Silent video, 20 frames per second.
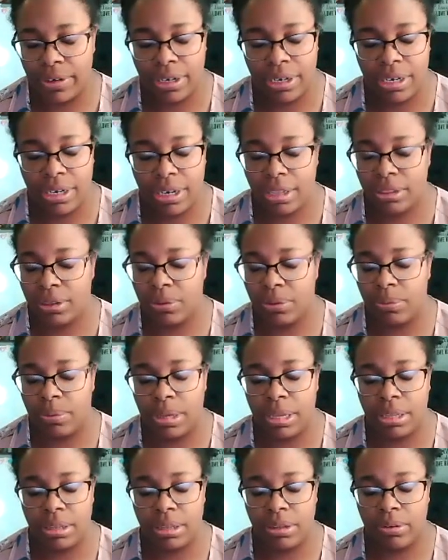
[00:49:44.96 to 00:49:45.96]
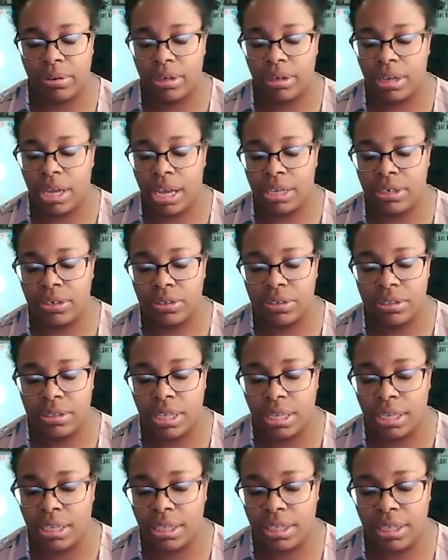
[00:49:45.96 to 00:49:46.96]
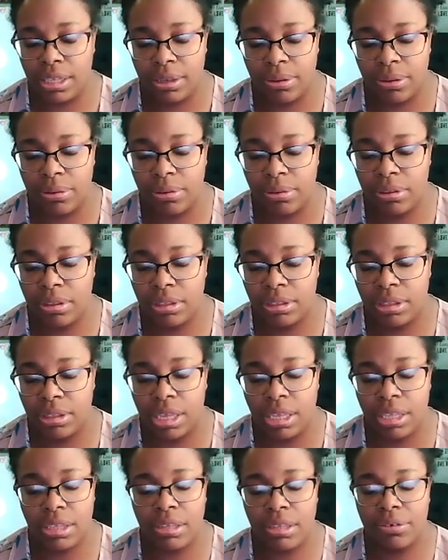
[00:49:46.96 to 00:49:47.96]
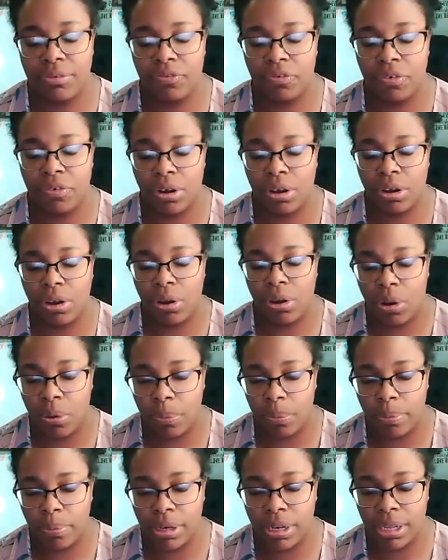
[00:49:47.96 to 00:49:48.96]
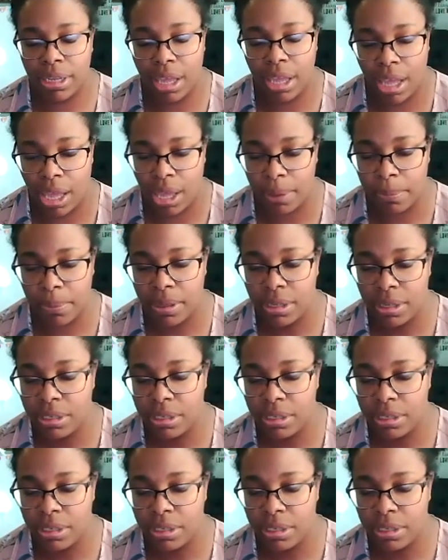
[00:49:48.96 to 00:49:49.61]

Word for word: it any other way, Lord. I just thank you. Thank you for opening up